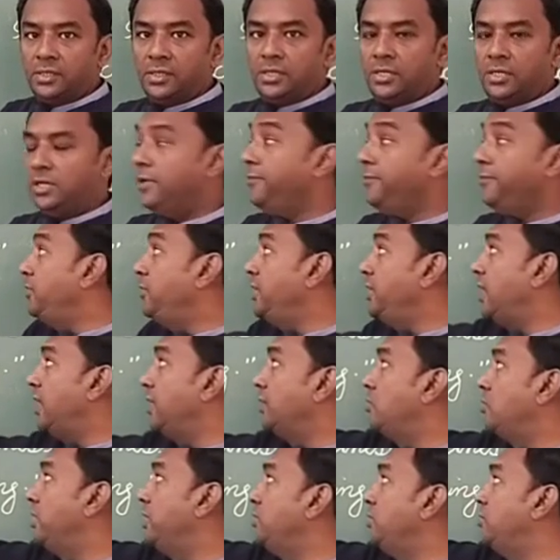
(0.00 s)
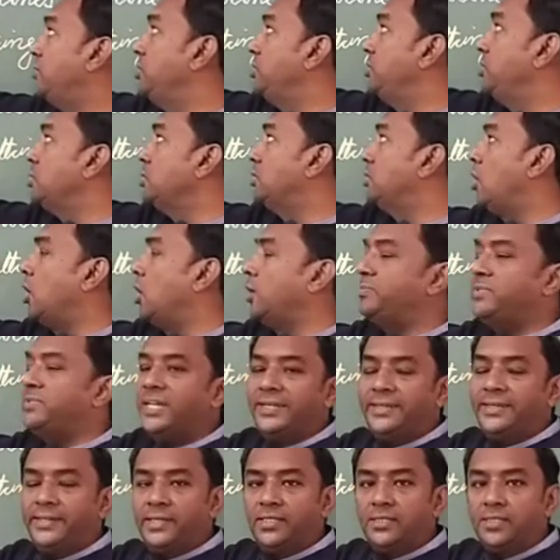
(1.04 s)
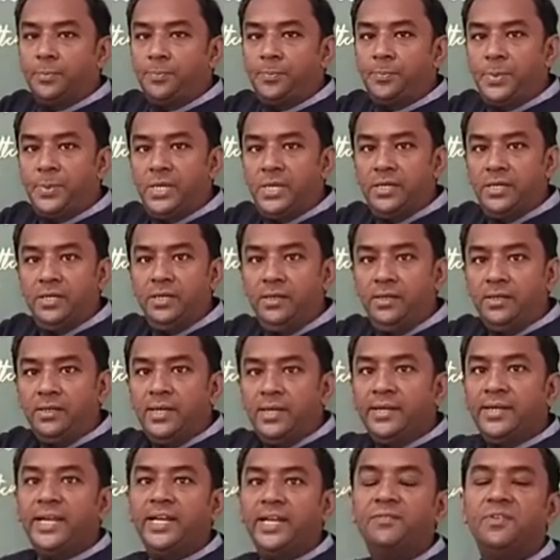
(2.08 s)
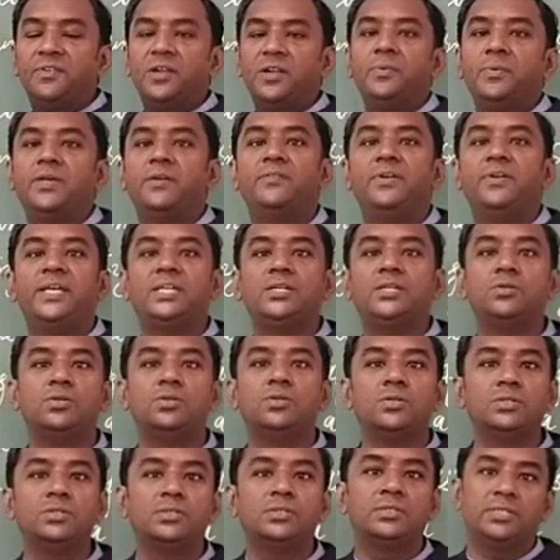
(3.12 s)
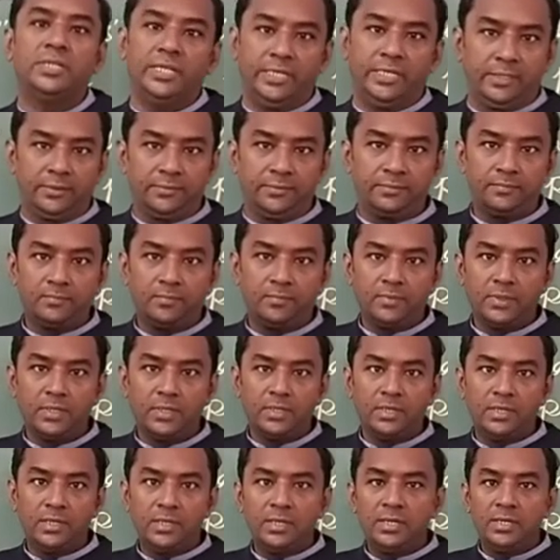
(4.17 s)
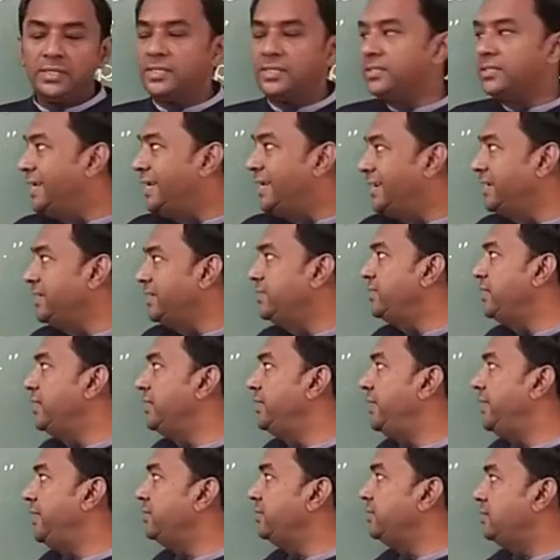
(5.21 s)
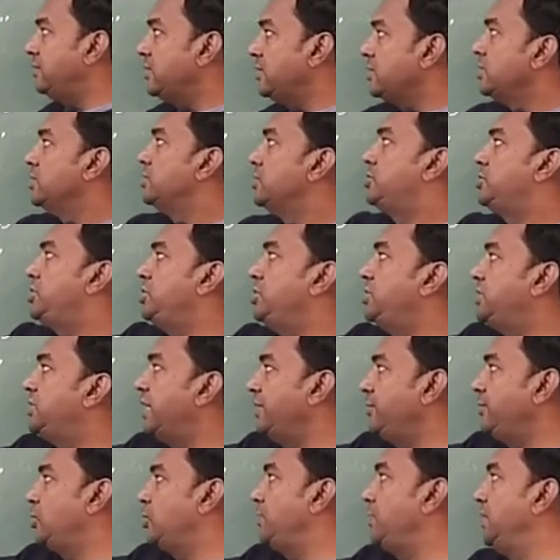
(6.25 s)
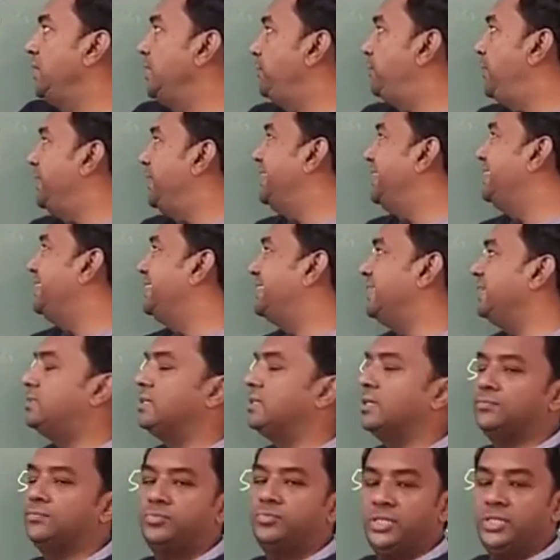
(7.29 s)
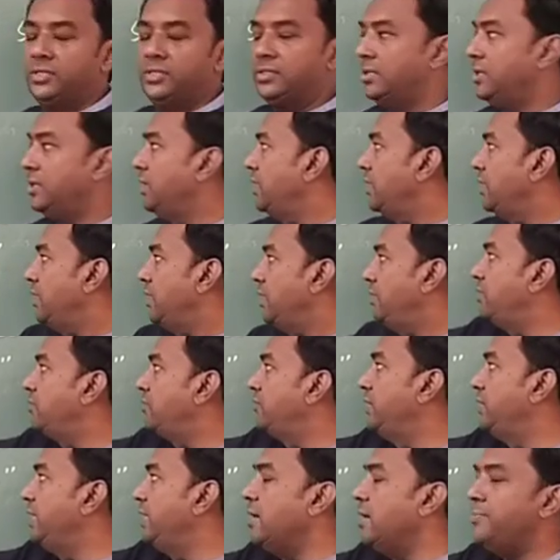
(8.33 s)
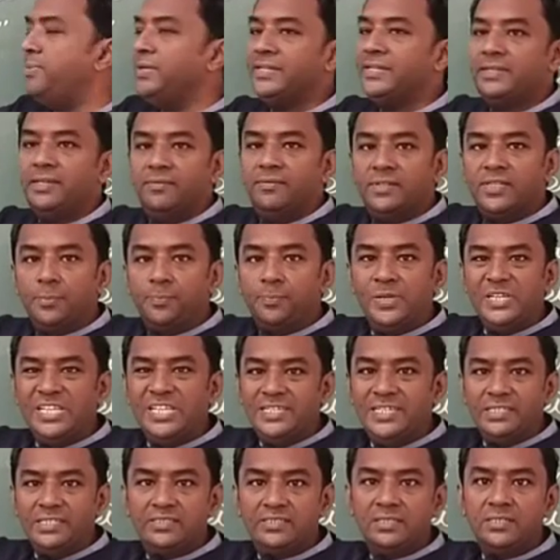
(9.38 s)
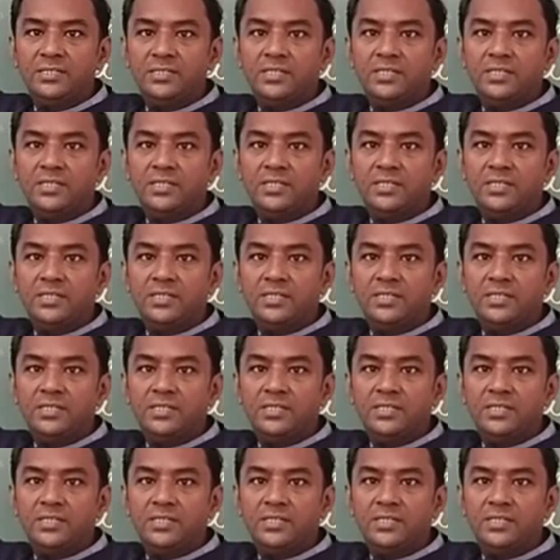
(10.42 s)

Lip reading: If we are going to use the object here, the peon, that will be a very good thing. The second sentence, she said to me, please say something. Here we have been given the please.